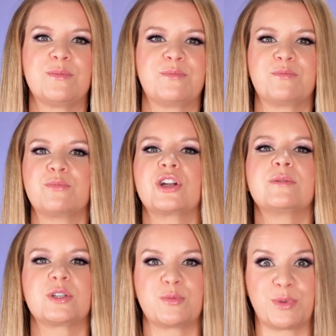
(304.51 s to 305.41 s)
and pretty
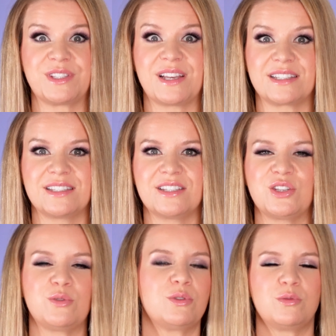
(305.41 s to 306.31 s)
much possesses
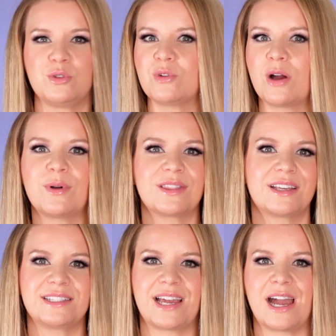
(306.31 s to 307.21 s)
you, you do not want
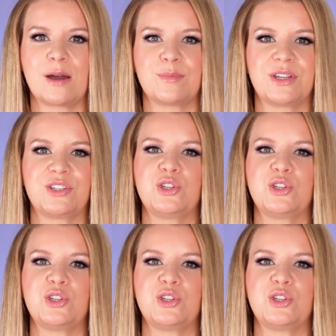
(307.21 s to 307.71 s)
that to happen.